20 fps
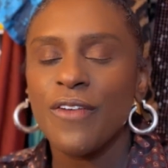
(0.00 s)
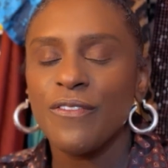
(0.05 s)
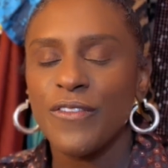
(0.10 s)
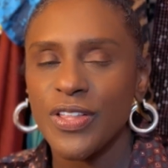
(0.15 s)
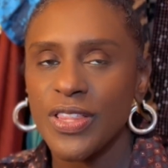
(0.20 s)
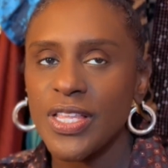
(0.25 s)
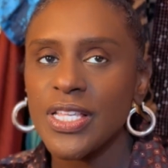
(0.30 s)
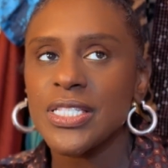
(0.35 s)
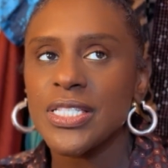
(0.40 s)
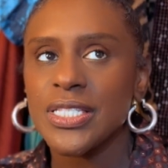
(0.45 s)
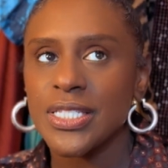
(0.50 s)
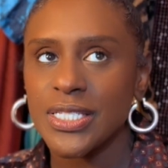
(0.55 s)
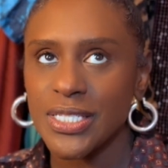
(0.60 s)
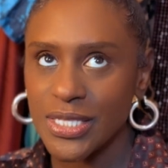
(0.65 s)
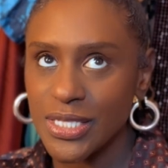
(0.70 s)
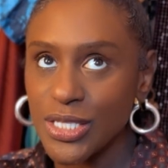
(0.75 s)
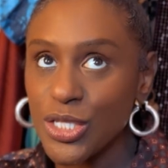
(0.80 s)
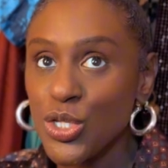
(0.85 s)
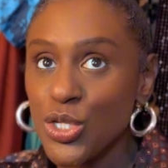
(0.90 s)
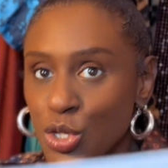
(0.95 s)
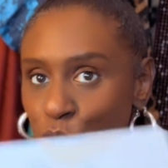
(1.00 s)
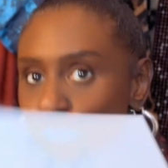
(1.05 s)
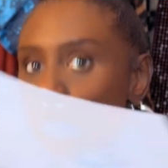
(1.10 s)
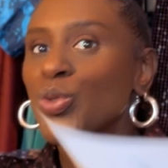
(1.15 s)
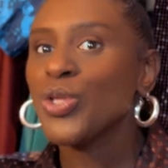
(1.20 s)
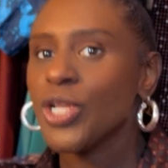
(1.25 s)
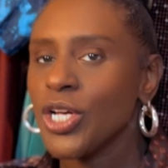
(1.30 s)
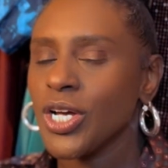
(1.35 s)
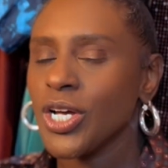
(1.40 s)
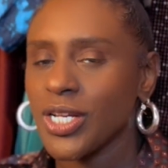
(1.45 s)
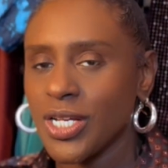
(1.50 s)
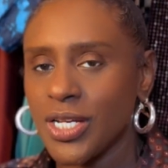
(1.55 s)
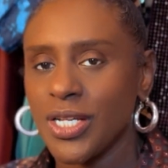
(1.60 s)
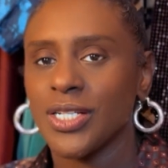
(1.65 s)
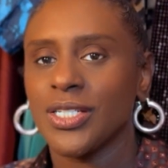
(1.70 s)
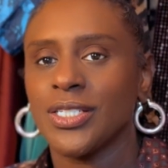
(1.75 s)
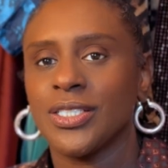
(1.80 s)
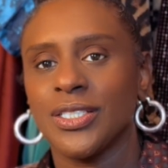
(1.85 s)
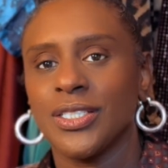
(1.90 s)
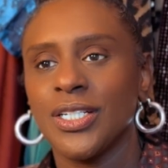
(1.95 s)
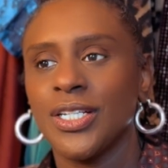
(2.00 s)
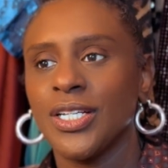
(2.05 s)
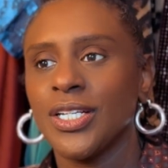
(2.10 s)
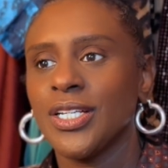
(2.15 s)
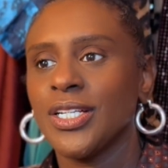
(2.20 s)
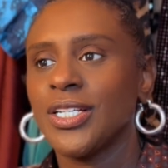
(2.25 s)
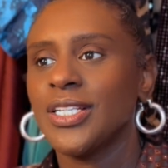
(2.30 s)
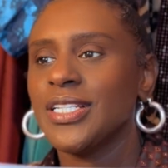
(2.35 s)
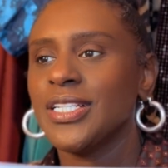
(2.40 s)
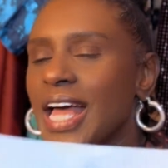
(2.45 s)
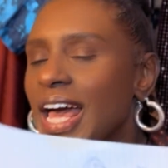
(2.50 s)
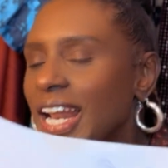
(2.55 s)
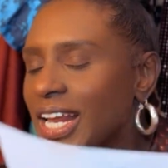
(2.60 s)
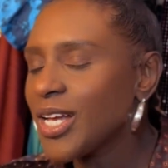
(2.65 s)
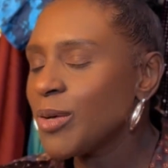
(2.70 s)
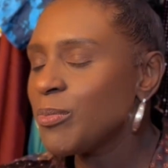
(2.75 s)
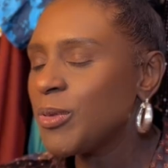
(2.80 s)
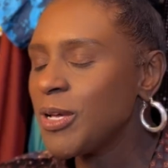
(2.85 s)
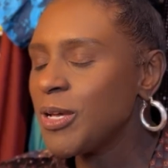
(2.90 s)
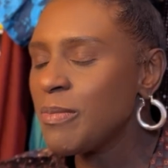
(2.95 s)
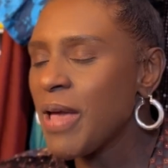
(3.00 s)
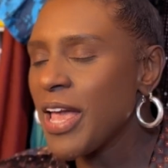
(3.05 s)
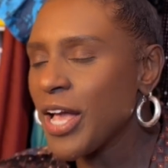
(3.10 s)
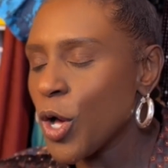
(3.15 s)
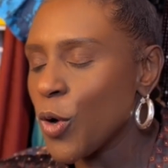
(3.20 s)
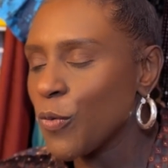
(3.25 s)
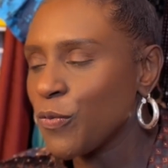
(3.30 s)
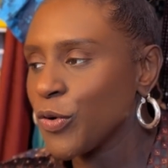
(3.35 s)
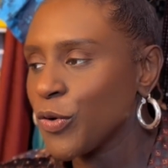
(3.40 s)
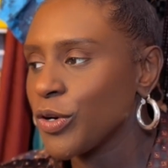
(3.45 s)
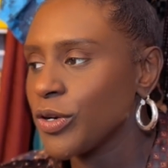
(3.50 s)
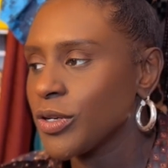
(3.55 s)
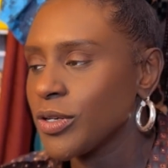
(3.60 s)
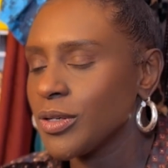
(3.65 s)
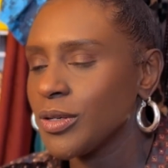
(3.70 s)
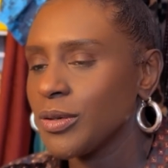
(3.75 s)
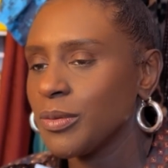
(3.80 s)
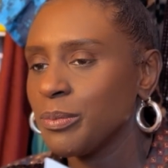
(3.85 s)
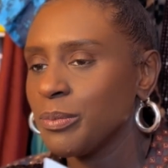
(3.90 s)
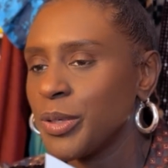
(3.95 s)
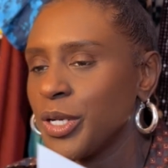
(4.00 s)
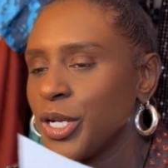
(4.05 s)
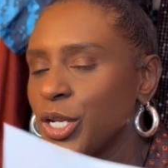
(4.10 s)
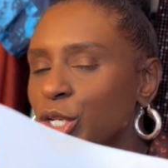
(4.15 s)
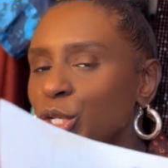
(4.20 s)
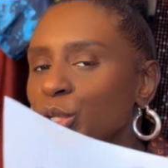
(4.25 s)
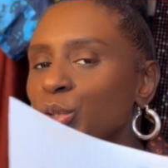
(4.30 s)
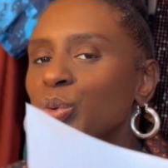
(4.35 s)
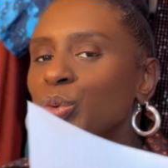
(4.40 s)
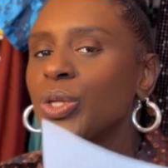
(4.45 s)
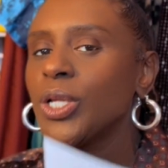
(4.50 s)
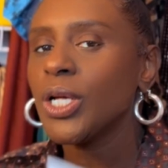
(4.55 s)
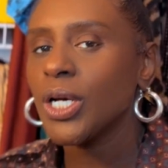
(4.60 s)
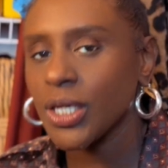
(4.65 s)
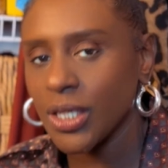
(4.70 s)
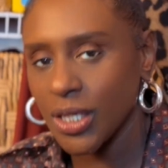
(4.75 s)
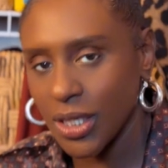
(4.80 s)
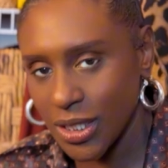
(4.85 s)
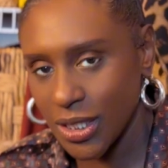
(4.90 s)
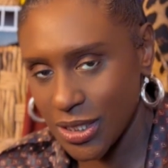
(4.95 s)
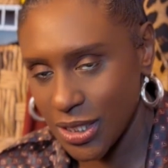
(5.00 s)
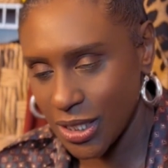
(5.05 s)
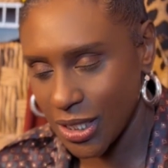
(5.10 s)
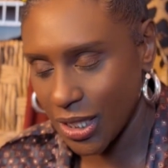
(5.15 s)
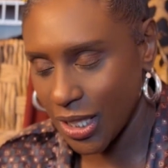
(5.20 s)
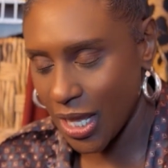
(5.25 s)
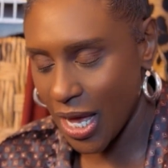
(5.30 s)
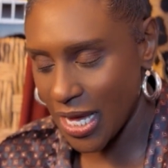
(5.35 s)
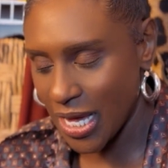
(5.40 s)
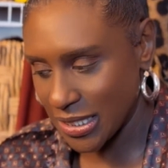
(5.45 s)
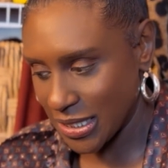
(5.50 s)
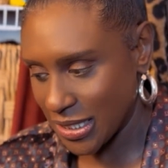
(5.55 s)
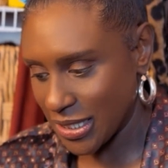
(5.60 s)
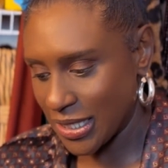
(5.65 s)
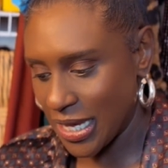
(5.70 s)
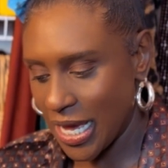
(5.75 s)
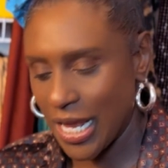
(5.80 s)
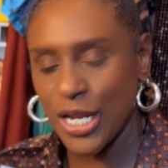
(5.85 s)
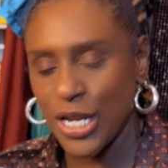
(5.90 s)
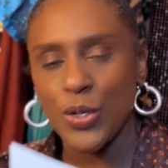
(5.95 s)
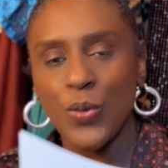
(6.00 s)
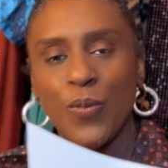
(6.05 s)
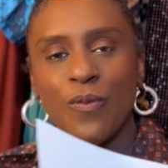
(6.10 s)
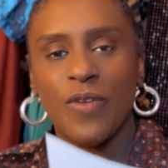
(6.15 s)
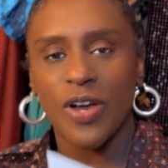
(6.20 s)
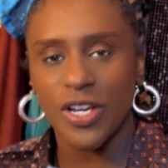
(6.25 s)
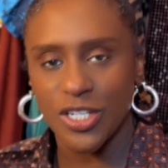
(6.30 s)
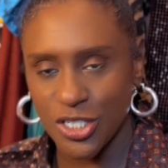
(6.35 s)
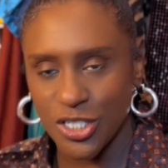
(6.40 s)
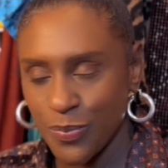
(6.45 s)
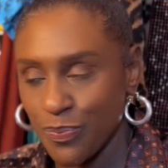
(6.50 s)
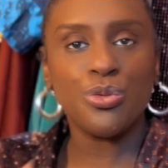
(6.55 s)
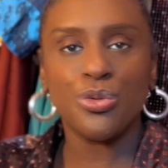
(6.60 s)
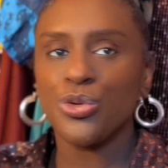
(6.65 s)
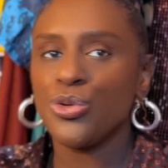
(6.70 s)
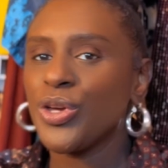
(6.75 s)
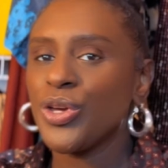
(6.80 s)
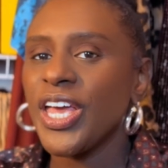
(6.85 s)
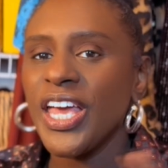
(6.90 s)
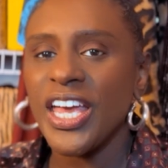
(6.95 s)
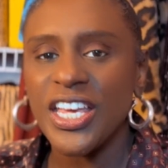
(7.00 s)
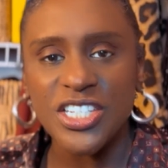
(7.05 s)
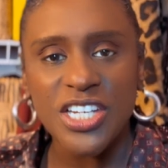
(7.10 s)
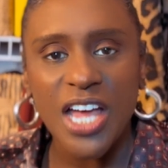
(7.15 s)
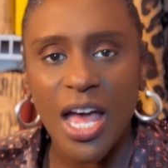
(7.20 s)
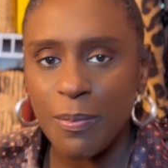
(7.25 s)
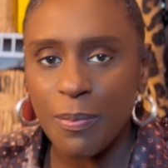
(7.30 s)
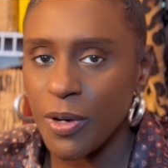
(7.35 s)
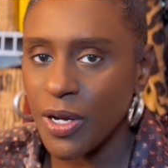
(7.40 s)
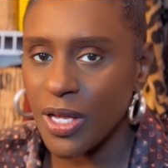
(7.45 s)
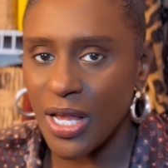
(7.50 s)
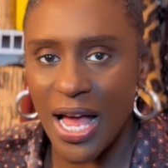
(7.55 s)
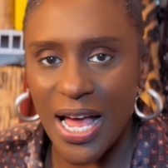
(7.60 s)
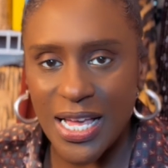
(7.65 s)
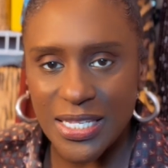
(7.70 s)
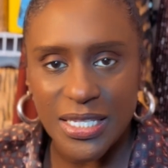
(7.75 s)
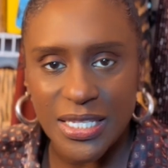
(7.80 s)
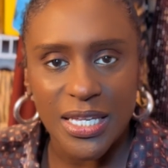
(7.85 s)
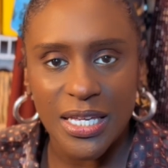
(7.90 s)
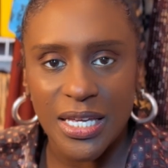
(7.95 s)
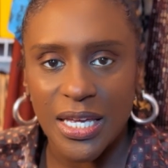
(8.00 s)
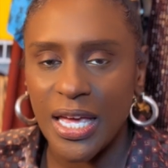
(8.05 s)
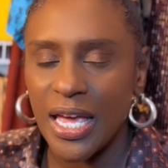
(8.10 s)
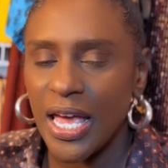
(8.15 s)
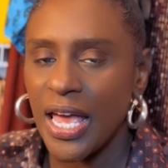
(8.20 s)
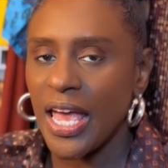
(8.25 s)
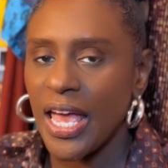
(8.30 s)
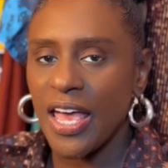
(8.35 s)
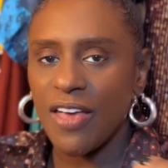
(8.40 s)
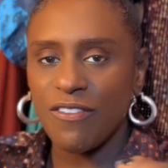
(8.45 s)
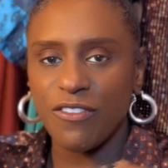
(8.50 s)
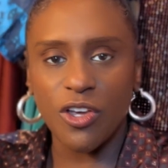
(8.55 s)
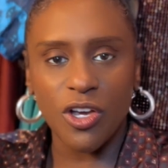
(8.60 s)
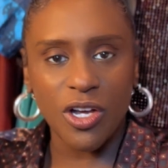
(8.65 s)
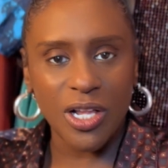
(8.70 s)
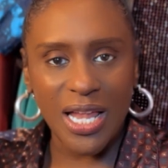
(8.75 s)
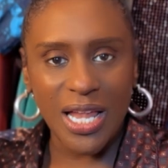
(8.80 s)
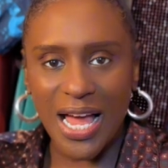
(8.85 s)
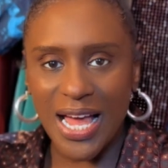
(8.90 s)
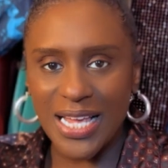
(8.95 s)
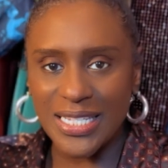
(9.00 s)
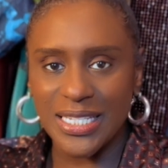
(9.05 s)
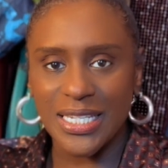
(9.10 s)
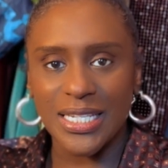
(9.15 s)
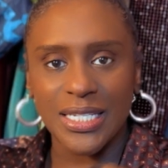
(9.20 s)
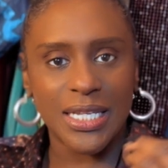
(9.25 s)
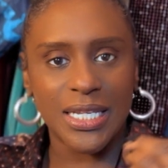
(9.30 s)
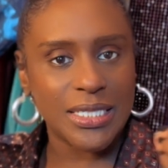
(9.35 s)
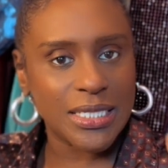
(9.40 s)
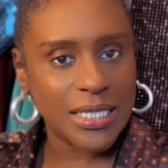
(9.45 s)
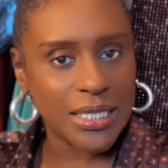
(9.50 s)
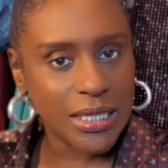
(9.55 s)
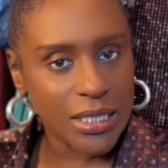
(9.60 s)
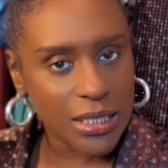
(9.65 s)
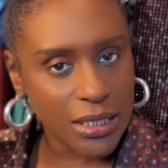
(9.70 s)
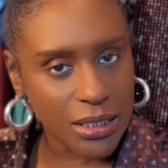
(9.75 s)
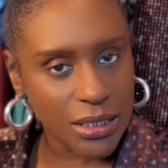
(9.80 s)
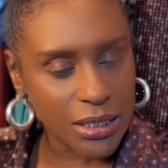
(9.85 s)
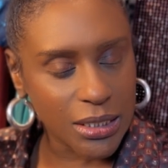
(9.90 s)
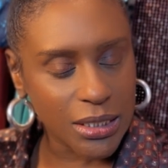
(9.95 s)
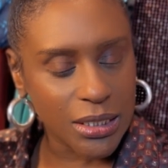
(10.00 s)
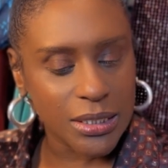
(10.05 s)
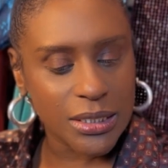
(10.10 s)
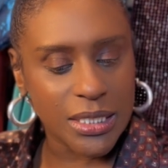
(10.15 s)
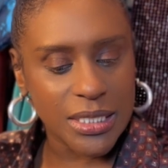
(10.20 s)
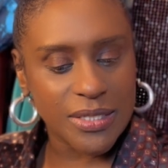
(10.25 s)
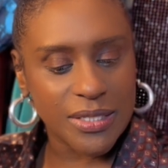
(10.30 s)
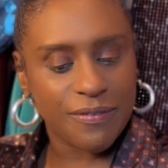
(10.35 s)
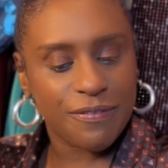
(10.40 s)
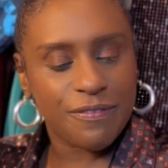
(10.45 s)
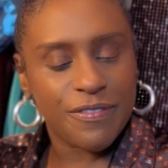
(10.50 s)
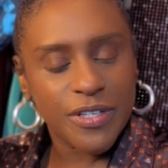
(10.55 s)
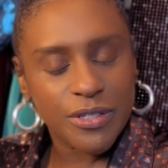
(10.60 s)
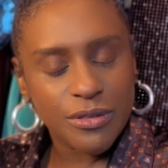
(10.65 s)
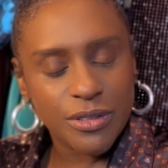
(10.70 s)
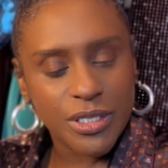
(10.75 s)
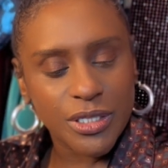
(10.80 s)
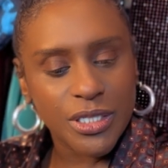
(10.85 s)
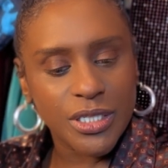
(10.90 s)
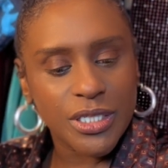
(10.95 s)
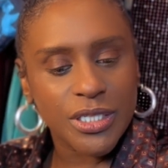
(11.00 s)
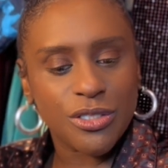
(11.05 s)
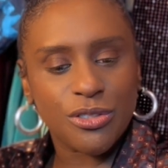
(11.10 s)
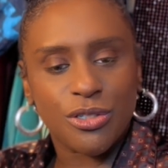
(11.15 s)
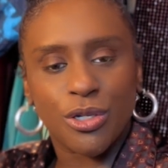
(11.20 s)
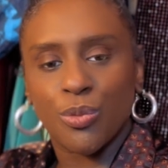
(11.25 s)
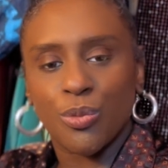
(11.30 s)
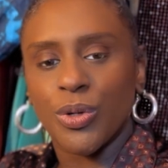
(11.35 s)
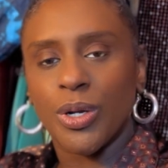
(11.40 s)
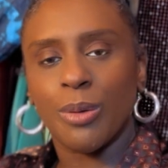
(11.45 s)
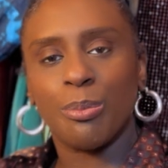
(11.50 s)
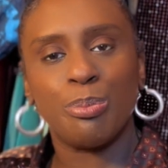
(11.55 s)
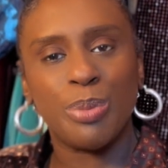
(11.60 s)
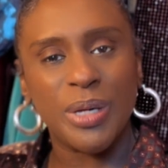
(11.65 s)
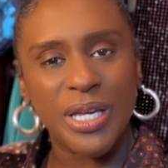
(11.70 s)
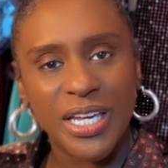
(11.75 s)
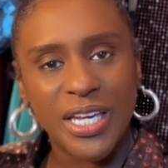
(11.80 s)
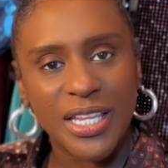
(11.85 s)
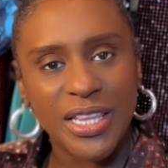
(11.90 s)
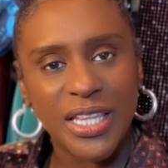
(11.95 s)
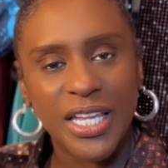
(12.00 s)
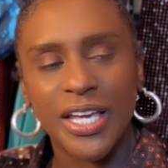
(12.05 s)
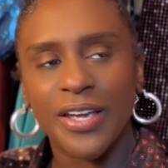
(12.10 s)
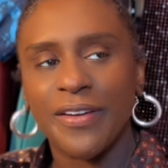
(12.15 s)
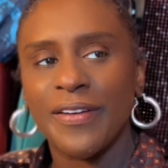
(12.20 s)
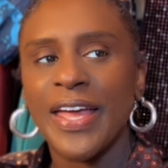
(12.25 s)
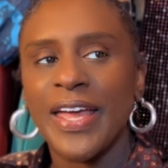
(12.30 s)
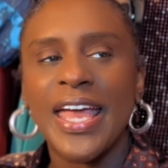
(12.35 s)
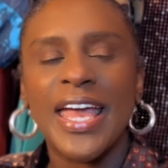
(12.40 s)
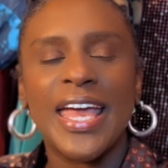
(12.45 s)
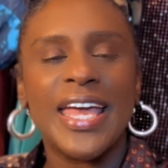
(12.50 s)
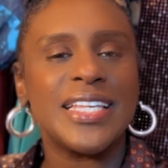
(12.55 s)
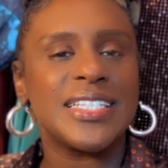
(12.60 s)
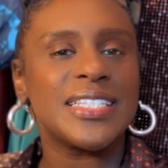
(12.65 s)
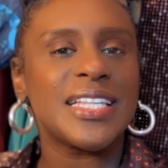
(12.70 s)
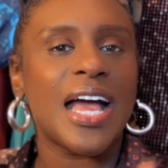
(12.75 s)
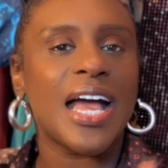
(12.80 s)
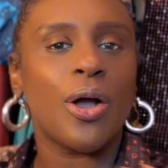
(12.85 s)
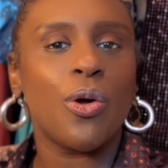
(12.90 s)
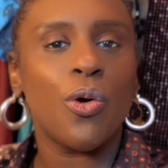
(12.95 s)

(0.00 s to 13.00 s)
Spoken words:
for this new look. Not a complete makeover, but a new look to the closet and a new function. You can't shop your closet if your closet doesn't look good, doesn't feel good, you don't want to be in there, it's not